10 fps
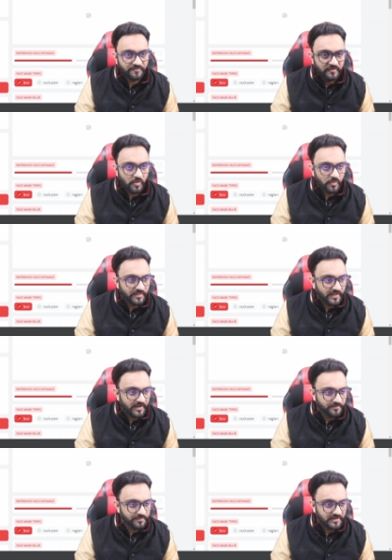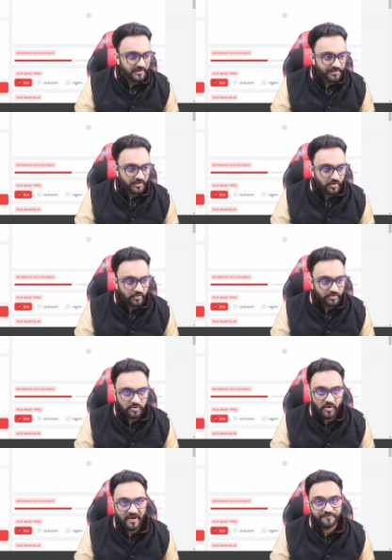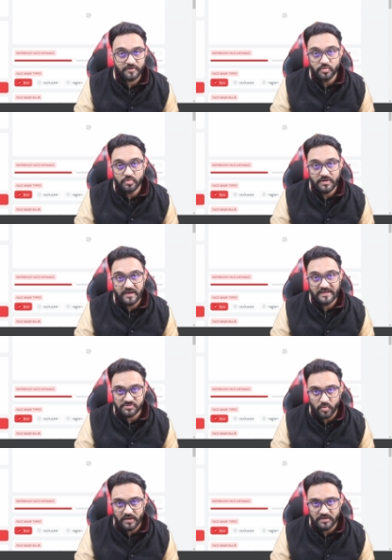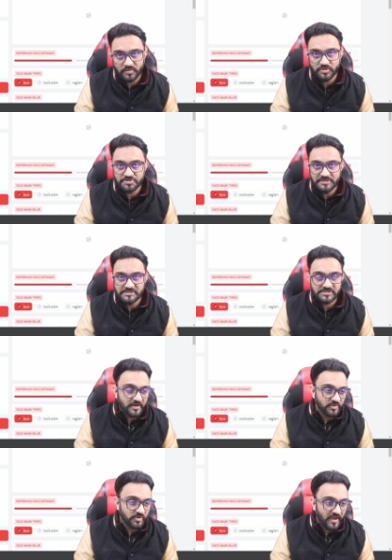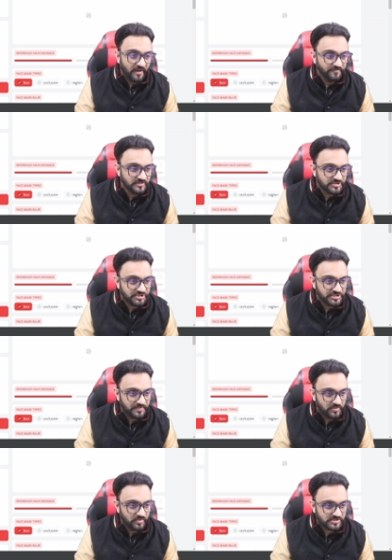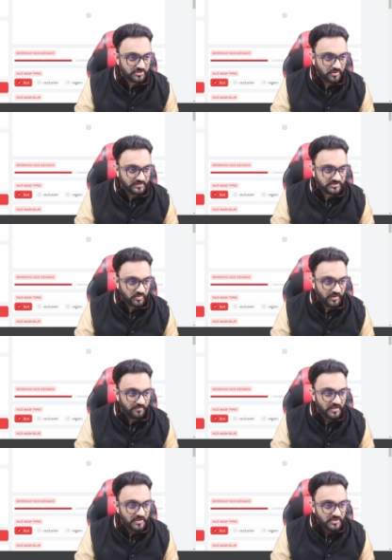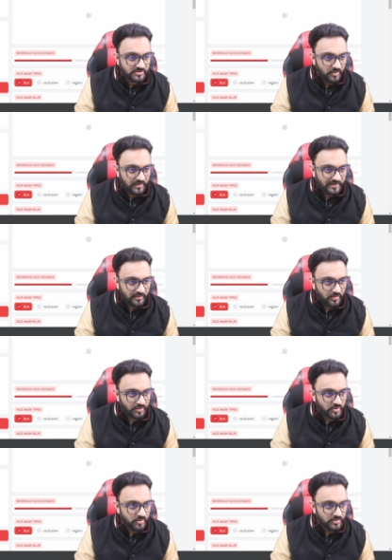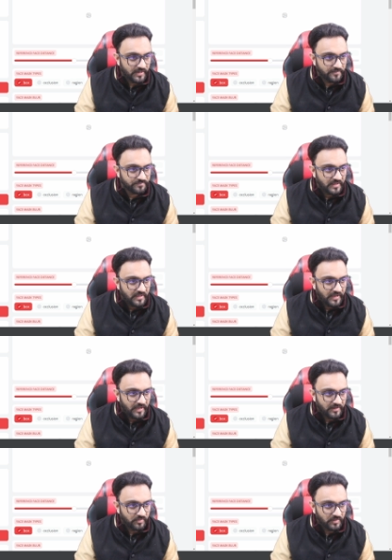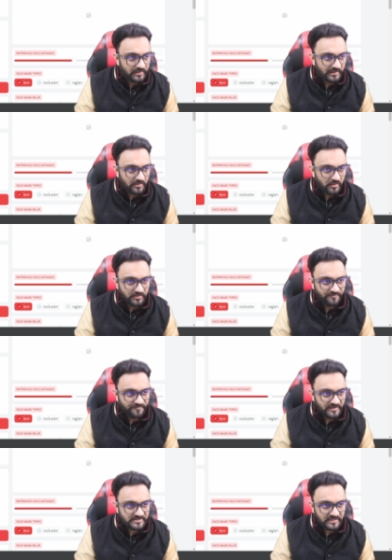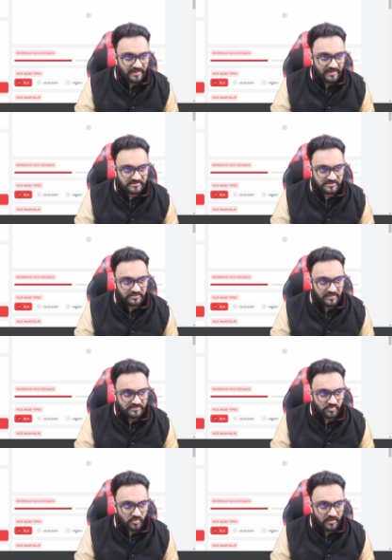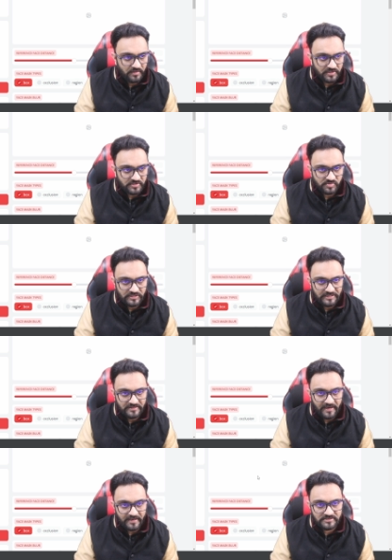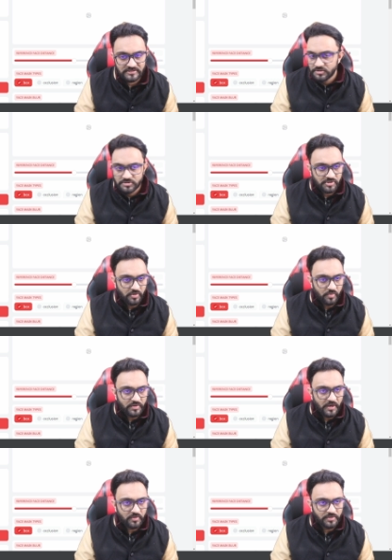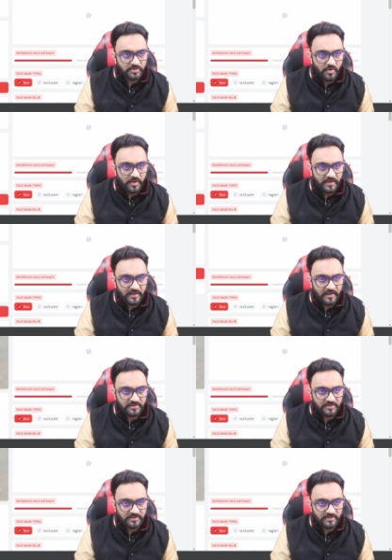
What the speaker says: you open that up, there you go, you have CUDA as well, which means now you have the GPU installed as well. So we'll click on CUDA, and we will click on the face enhancer as well because we need that. So we are going to go ahead and